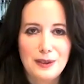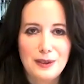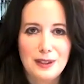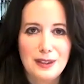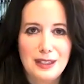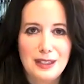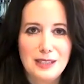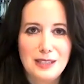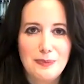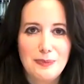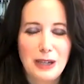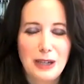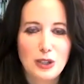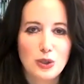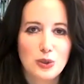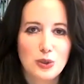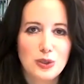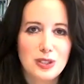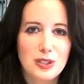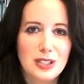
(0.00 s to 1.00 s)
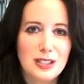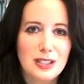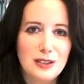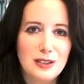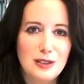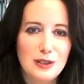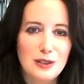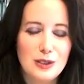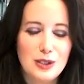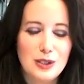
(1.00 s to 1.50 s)
these special
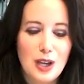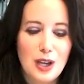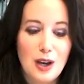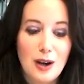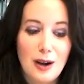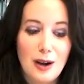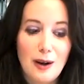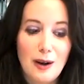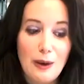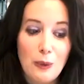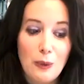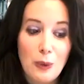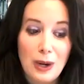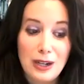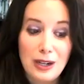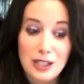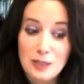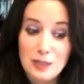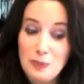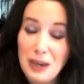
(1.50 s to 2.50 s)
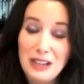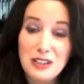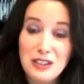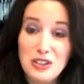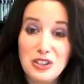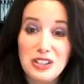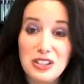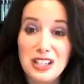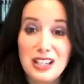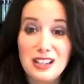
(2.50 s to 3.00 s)
deals, when
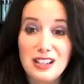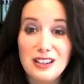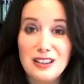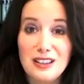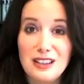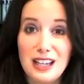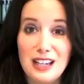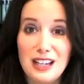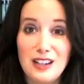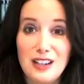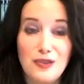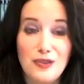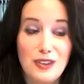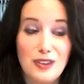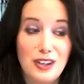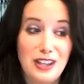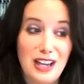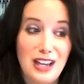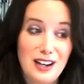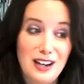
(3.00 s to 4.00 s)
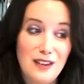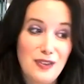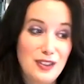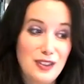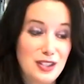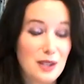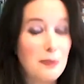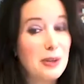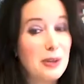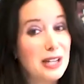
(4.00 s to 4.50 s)
especially that if
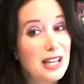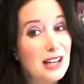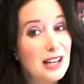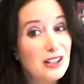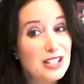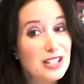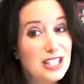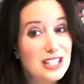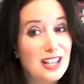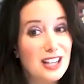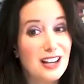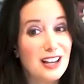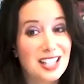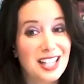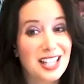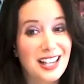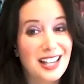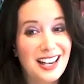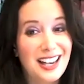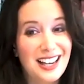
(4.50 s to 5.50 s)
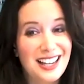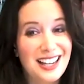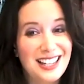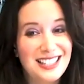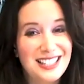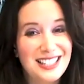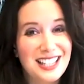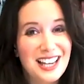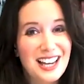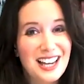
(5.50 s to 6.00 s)
it's somebody else does
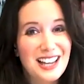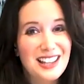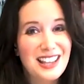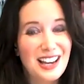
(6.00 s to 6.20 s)
it,